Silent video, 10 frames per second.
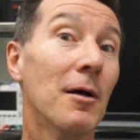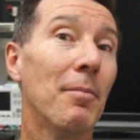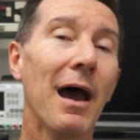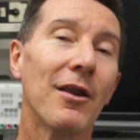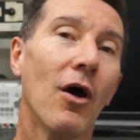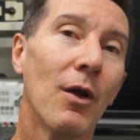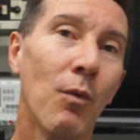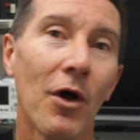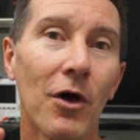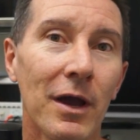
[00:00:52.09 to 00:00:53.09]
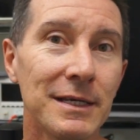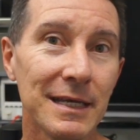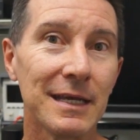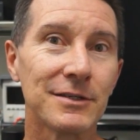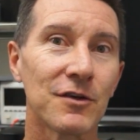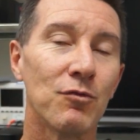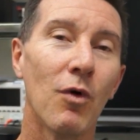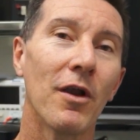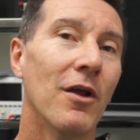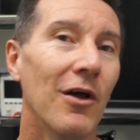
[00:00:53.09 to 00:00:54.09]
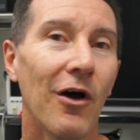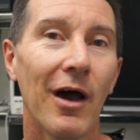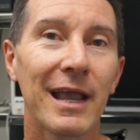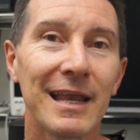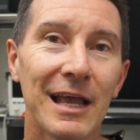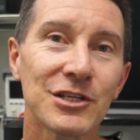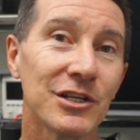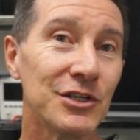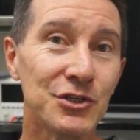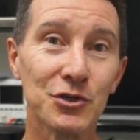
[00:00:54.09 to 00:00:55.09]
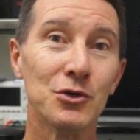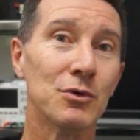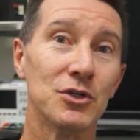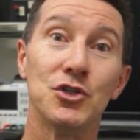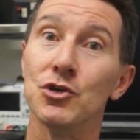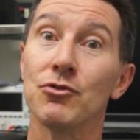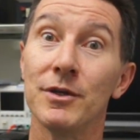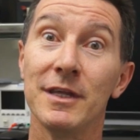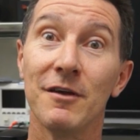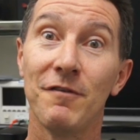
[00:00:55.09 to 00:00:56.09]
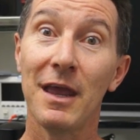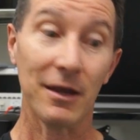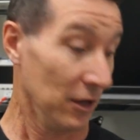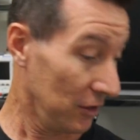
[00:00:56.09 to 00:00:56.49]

But I want ideas of what I can actually do during the event.